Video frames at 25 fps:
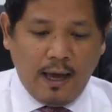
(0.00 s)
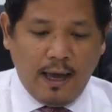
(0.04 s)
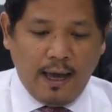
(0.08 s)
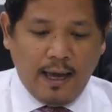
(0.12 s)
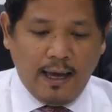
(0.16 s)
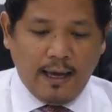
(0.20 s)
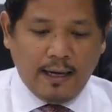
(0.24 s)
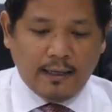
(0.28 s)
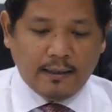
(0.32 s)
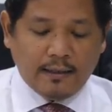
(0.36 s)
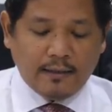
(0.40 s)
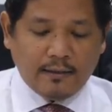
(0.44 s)

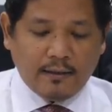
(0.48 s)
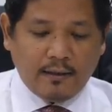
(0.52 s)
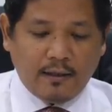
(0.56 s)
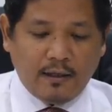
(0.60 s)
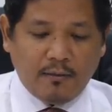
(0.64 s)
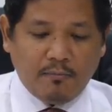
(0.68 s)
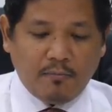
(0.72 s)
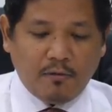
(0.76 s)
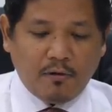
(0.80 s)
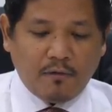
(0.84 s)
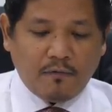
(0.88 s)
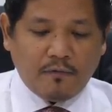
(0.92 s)
And the
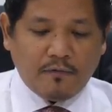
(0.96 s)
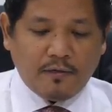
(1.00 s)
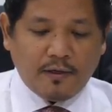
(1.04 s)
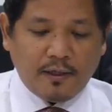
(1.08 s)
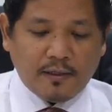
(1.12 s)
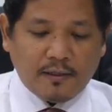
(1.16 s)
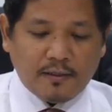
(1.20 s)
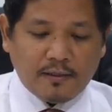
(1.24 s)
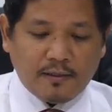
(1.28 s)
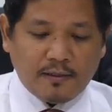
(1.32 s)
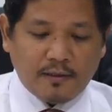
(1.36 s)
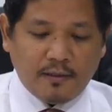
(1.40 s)
number of
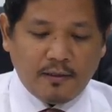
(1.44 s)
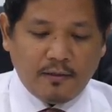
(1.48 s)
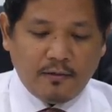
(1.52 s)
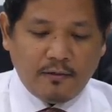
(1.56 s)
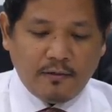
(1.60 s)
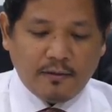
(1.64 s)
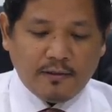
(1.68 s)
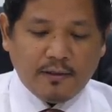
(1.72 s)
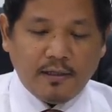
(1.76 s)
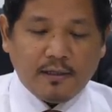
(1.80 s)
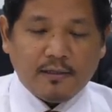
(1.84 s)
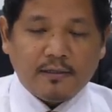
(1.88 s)
test
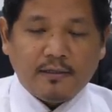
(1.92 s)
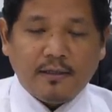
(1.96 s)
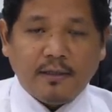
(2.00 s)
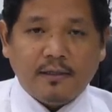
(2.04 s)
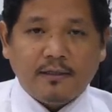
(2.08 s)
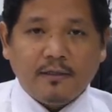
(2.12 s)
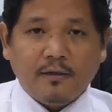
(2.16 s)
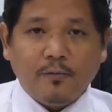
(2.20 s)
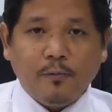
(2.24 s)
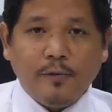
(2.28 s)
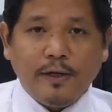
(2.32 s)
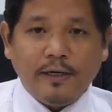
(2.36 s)
results that
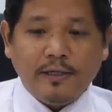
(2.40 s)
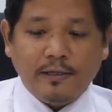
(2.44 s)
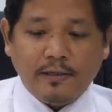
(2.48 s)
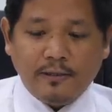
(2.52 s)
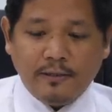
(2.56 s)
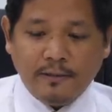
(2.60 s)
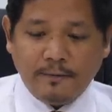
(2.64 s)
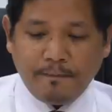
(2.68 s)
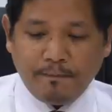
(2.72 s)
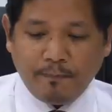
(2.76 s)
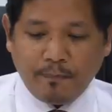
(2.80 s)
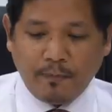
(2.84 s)
is
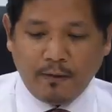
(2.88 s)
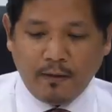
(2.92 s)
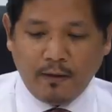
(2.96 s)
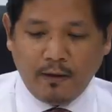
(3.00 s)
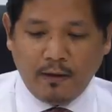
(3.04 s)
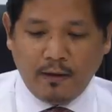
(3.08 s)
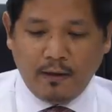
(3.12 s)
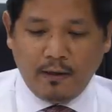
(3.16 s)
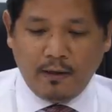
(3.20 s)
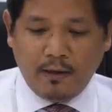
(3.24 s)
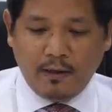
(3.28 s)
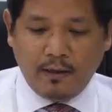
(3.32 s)
awaited
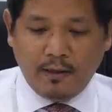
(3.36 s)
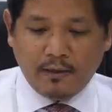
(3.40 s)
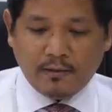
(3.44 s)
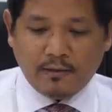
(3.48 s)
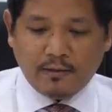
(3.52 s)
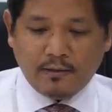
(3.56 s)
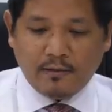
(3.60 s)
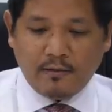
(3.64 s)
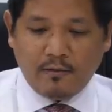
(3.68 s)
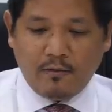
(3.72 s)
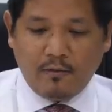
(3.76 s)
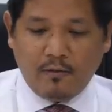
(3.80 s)

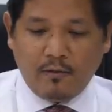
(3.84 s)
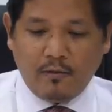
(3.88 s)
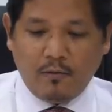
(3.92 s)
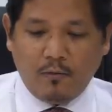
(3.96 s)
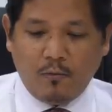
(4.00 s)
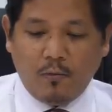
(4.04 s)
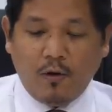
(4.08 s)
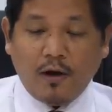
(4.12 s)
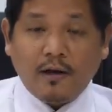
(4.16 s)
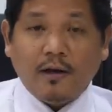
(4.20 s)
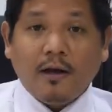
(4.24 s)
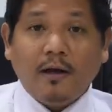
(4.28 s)
is
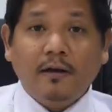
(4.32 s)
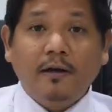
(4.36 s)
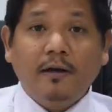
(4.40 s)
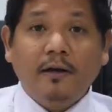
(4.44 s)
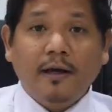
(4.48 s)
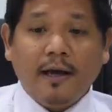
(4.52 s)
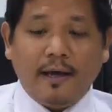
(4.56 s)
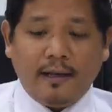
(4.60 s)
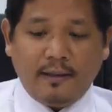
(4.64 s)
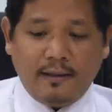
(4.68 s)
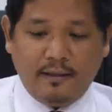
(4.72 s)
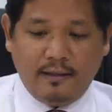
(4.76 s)

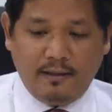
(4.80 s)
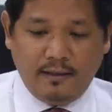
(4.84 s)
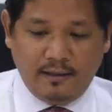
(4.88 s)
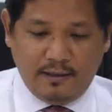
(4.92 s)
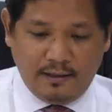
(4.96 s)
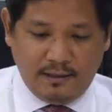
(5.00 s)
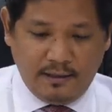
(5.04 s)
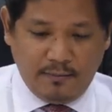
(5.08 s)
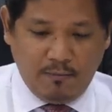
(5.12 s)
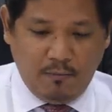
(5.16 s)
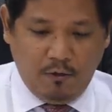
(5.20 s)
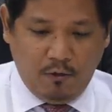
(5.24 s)

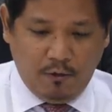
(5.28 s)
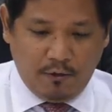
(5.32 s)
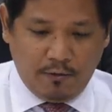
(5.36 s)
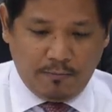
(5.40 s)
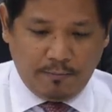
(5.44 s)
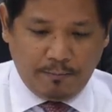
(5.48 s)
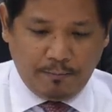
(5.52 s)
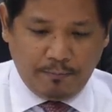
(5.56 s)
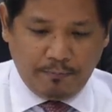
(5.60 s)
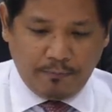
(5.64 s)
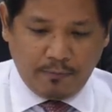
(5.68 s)
130 more.